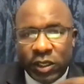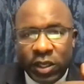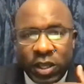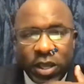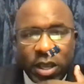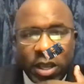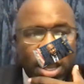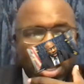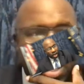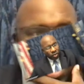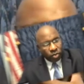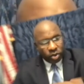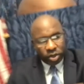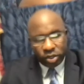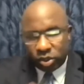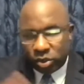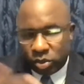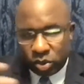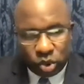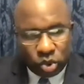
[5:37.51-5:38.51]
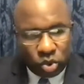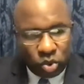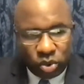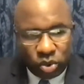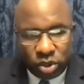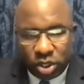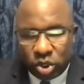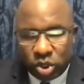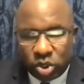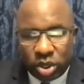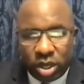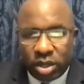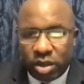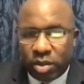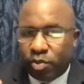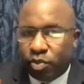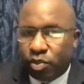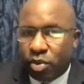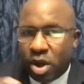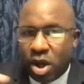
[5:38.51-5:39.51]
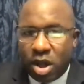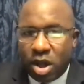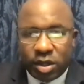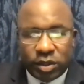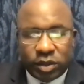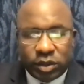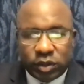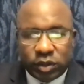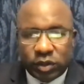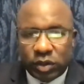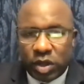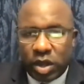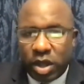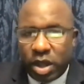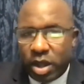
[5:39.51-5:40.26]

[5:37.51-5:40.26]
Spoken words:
So I went to a school district in the Bronx.